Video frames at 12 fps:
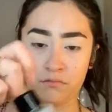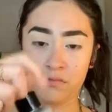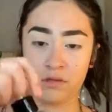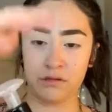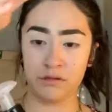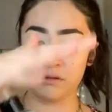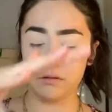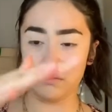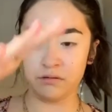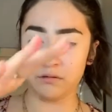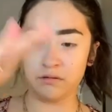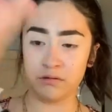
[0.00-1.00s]
this is
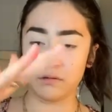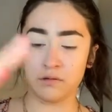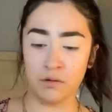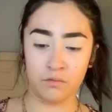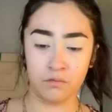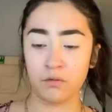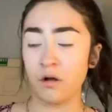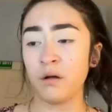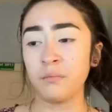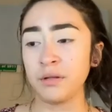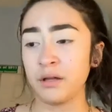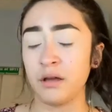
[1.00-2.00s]
so
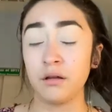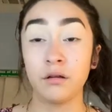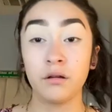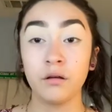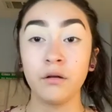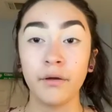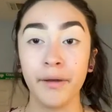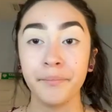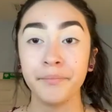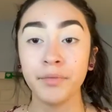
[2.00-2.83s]
complicated. Okay,